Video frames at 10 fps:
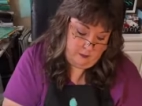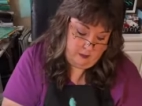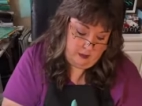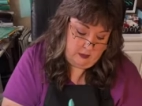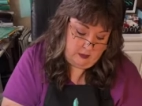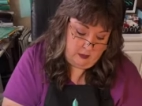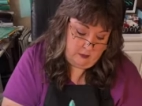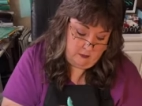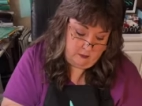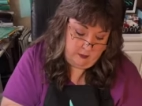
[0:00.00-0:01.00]
It's
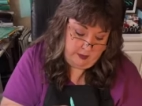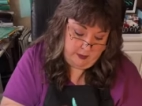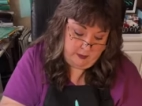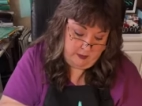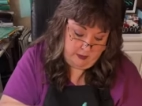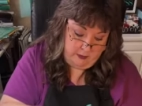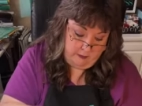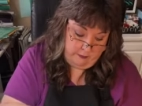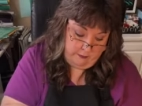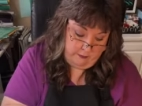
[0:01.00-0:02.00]
still creamier than
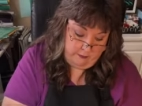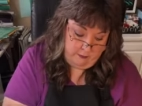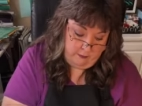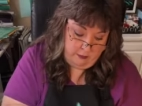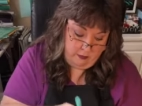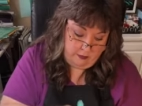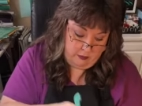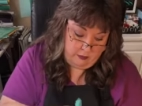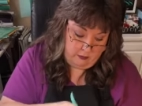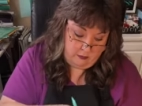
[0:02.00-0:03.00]
most.